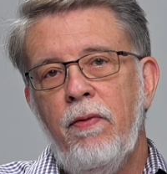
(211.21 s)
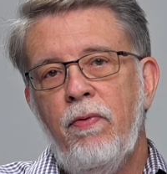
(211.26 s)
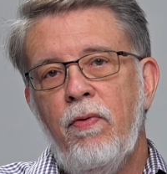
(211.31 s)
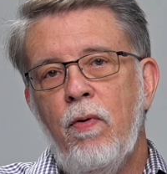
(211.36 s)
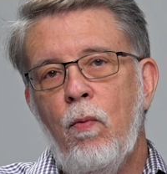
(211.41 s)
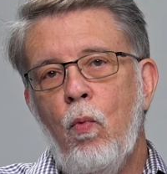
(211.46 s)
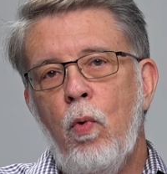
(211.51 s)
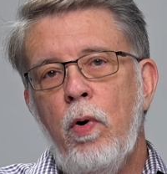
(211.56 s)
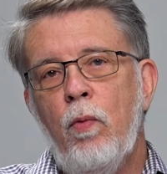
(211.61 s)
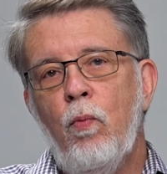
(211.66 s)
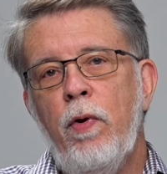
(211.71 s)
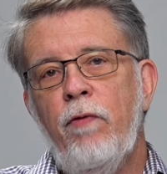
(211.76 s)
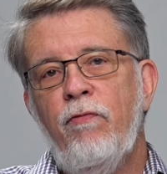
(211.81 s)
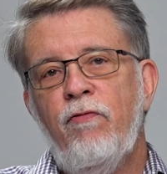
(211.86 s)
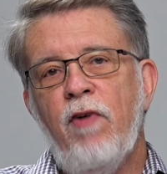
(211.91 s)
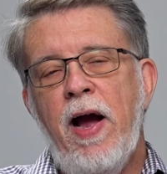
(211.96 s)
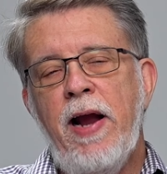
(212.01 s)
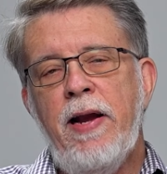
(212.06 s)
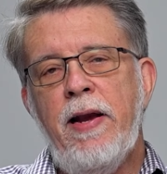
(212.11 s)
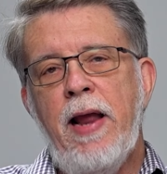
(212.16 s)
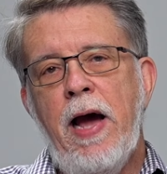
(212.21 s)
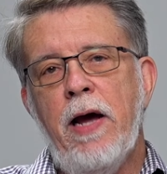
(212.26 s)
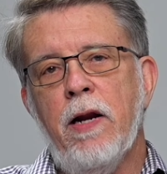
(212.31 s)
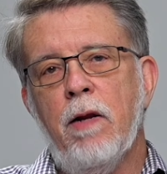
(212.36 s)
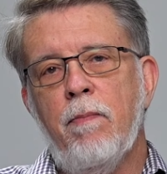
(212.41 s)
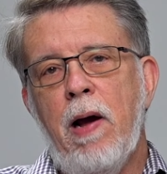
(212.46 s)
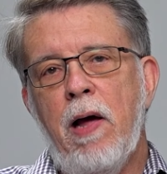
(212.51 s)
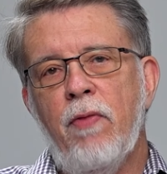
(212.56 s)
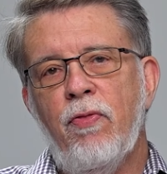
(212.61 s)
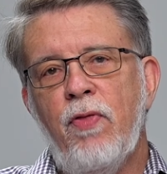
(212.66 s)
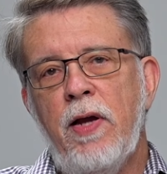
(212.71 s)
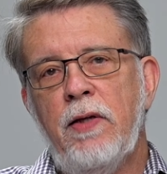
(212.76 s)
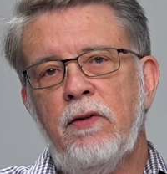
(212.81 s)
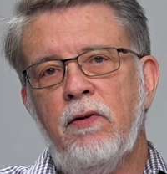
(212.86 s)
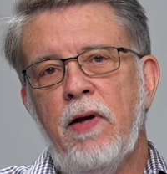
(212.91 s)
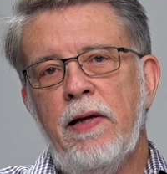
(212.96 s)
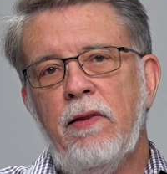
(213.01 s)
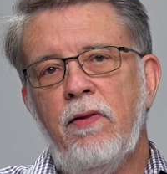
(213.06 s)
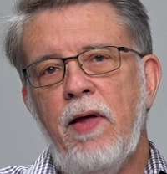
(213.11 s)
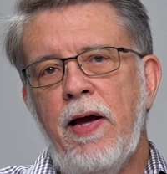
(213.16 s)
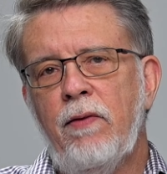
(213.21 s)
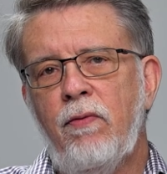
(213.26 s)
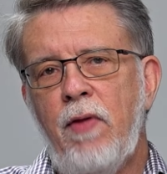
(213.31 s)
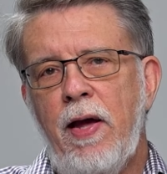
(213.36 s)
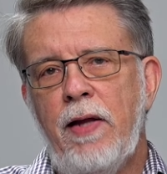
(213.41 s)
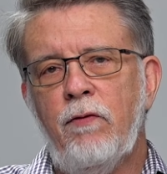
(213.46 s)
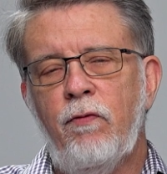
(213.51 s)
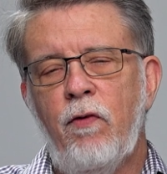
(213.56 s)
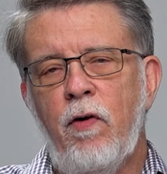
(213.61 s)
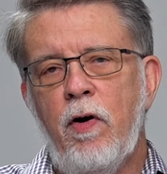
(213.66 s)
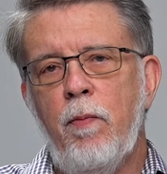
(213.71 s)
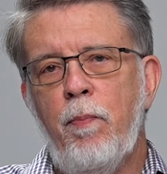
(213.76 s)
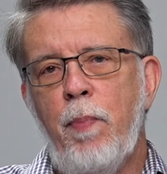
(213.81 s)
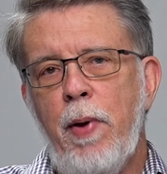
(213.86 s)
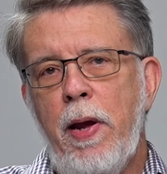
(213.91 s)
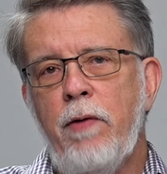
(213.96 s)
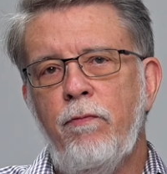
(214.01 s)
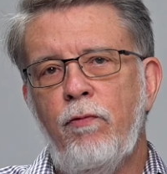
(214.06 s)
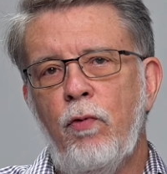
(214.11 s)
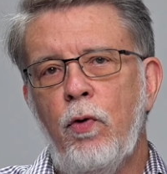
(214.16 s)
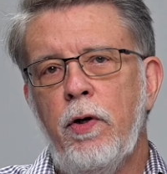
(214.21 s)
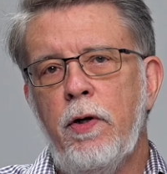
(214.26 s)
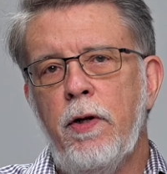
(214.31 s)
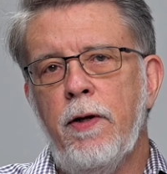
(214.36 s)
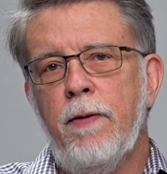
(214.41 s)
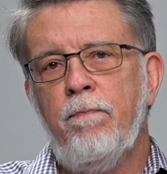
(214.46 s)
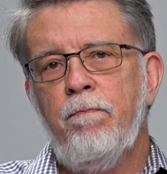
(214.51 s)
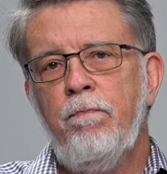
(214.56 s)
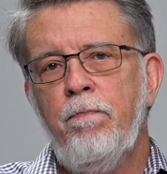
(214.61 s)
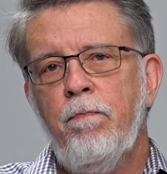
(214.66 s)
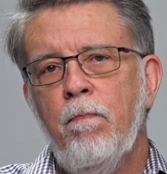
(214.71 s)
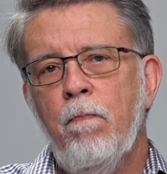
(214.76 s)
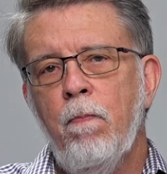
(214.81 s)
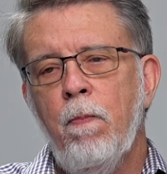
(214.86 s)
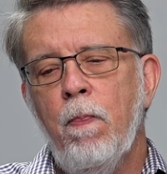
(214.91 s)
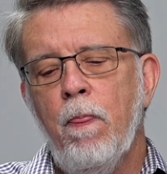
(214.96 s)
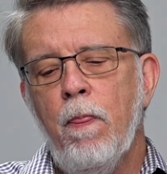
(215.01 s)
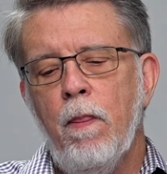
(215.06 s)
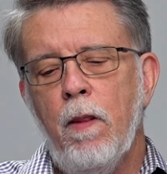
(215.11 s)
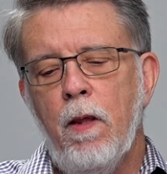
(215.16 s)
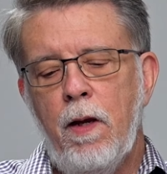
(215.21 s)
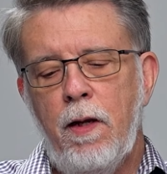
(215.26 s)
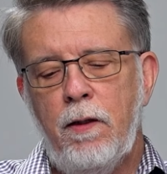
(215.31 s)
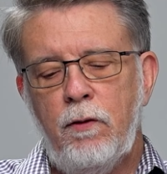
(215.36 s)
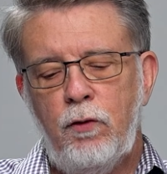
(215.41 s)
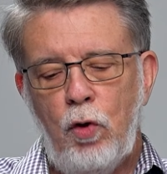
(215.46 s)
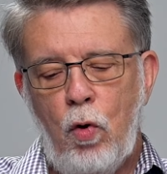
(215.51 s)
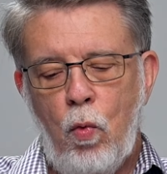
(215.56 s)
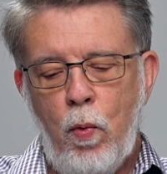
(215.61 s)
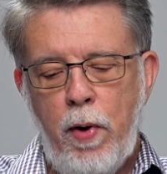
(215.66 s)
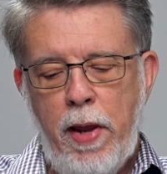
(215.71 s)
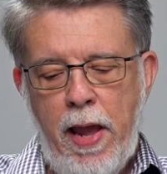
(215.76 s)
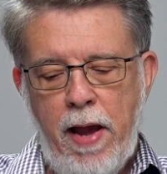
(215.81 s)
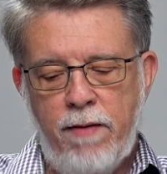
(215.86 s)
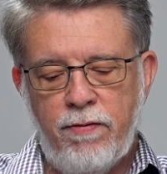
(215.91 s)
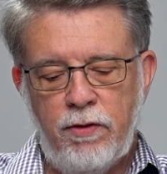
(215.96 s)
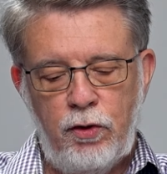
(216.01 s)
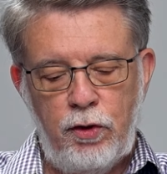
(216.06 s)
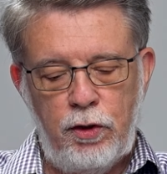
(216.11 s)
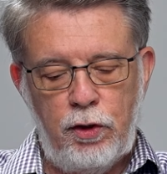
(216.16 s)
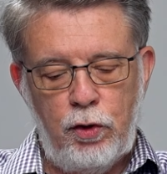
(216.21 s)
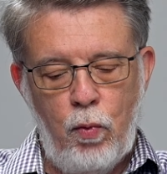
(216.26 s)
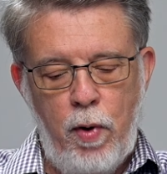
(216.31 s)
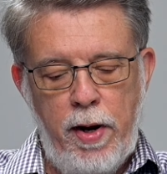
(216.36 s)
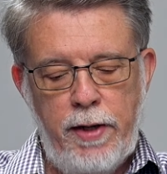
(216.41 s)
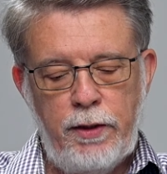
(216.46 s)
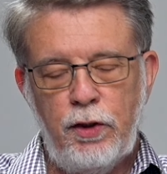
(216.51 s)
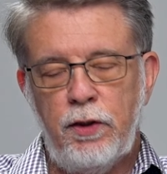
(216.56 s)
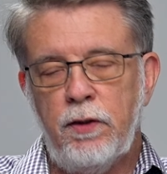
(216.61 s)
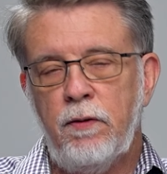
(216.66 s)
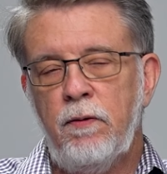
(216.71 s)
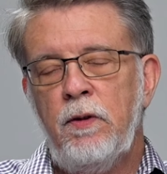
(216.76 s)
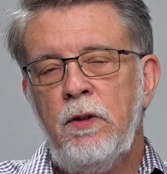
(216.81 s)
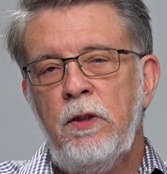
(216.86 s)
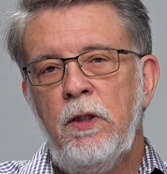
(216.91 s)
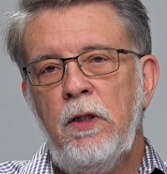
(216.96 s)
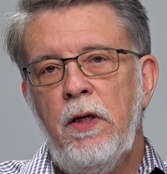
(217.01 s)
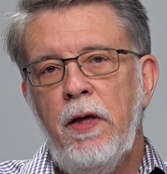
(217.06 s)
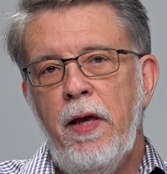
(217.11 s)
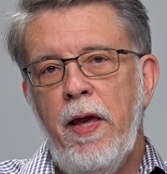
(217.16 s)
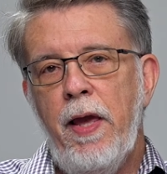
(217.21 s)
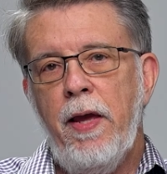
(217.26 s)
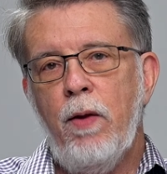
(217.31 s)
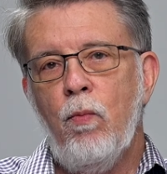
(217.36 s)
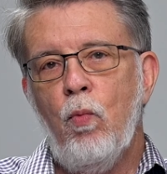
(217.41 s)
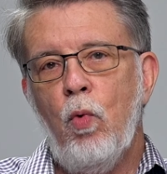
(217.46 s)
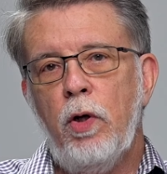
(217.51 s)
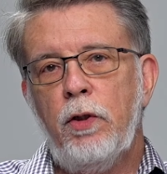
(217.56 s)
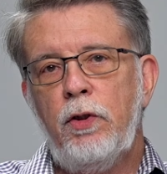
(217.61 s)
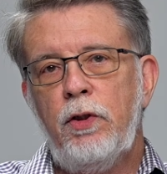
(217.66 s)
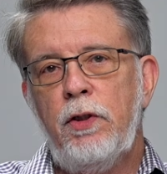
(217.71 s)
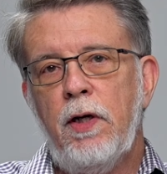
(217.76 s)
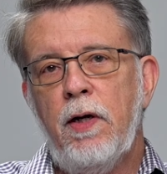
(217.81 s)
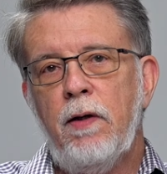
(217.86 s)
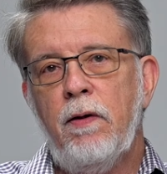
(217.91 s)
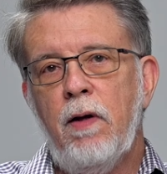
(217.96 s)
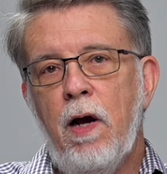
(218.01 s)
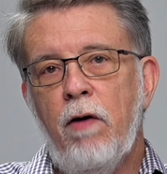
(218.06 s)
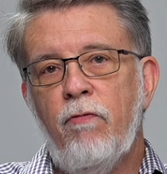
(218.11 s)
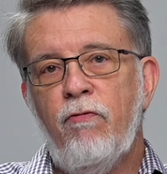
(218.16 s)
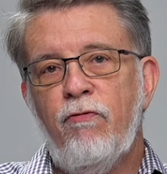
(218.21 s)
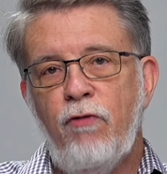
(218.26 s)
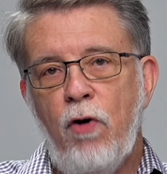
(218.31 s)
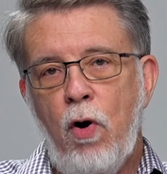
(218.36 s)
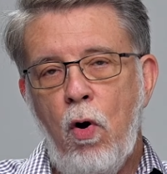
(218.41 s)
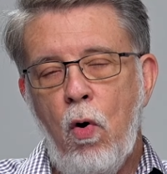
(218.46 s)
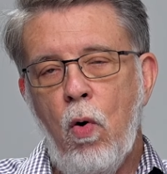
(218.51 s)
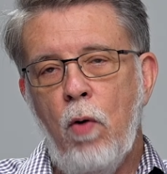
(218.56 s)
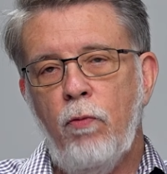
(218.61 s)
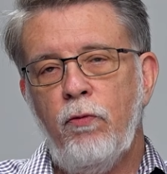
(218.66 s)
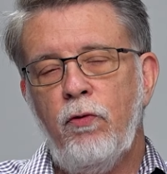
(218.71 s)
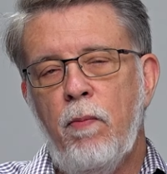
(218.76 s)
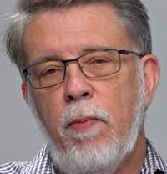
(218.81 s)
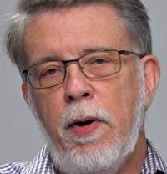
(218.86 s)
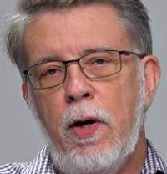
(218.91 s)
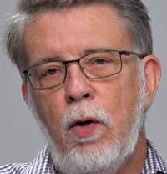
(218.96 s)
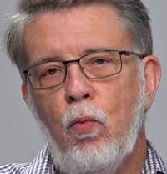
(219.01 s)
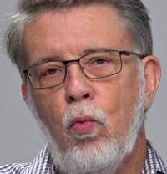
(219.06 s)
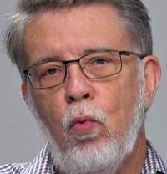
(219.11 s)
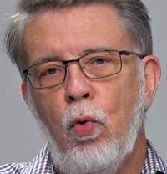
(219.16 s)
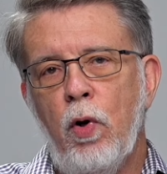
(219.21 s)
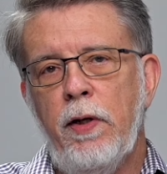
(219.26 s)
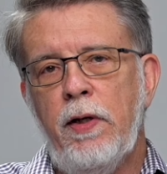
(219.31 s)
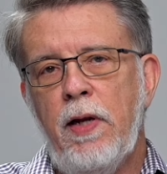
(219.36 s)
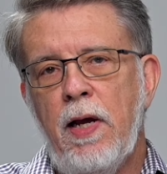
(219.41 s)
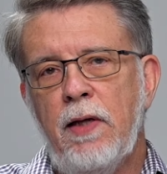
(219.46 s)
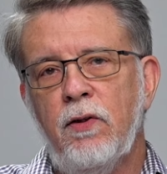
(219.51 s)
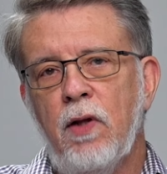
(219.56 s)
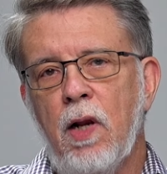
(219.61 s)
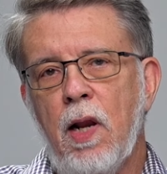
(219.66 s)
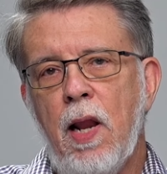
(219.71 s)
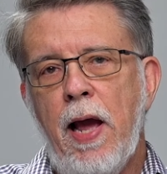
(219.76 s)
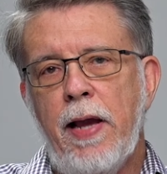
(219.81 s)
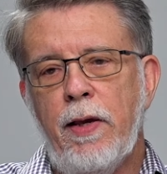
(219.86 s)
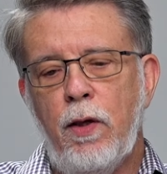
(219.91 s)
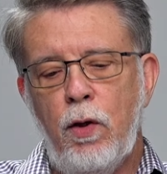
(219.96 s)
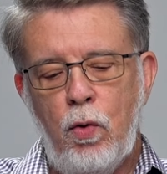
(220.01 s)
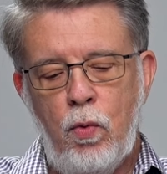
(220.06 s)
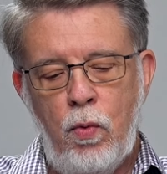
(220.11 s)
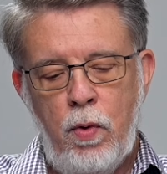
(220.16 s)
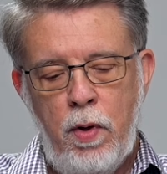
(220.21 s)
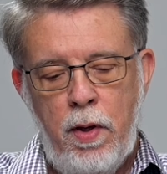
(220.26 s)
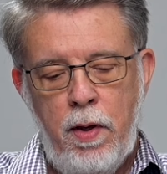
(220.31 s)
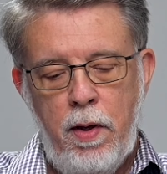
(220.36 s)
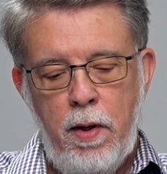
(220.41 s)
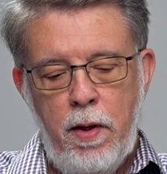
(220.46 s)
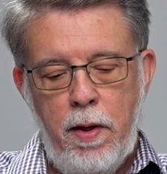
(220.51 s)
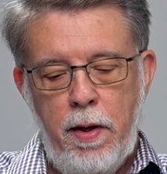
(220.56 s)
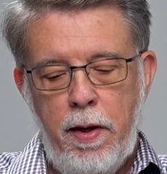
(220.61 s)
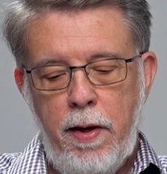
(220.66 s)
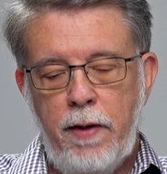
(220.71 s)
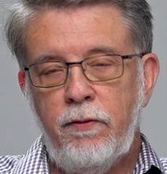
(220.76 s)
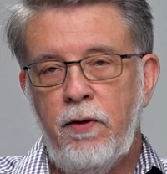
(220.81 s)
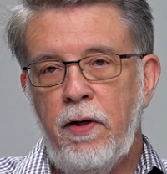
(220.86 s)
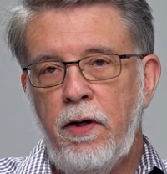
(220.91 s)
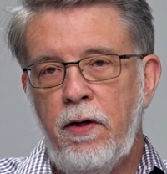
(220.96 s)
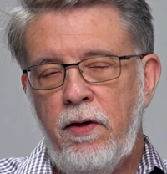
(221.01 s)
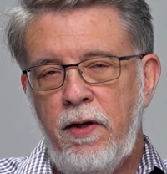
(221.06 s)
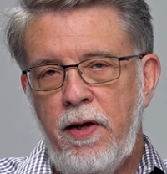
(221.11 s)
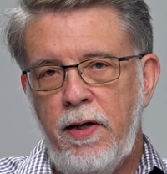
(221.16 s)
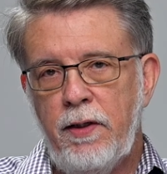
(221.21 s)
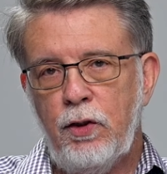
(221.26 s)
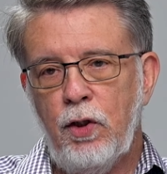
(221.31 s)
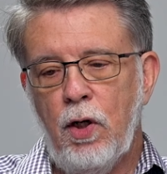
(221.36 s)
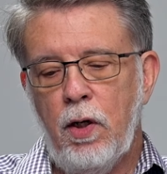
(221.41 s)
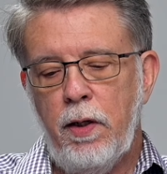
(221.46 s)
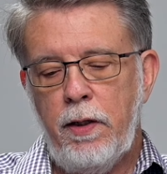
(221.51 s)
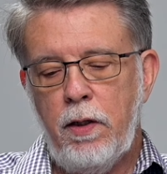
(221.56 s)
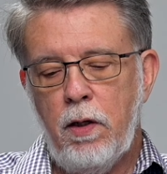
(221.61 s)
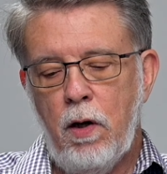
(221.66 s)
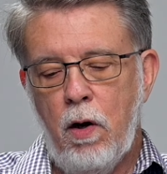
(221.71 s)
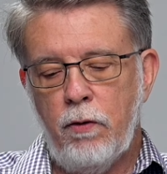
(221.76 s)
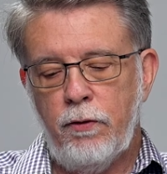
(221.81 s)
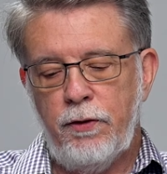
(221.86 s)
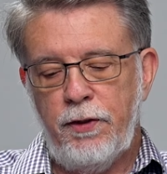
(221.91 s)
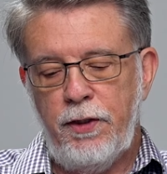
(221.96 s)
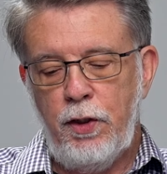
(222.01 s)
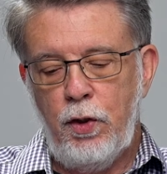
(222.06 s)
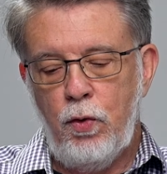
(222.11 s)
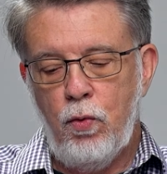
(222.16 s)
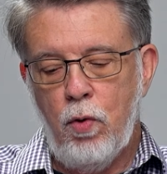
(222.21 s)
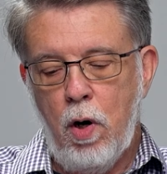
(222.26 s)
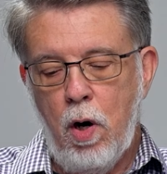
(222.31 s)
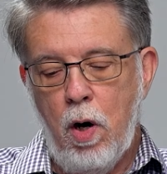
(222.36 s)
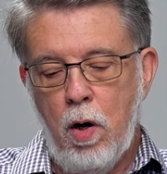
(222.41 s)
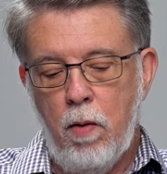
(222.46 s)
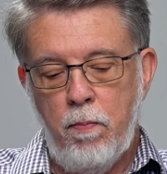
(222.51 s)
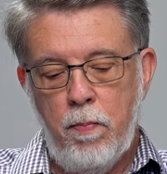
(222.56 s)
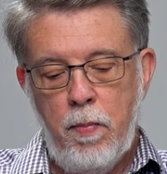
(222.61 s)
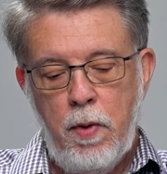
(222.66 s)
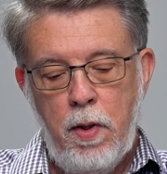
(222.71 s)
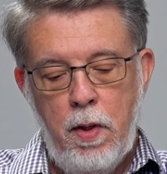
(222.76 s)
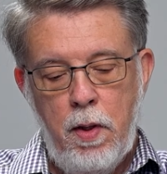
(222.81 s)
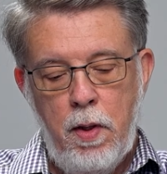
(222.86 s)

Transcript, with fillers: That when we find out about things like that, that's very painful, isn't it? And so we have a situation in which uh, a foe, somebody who really doesn't like you, is intentionally causing you harm.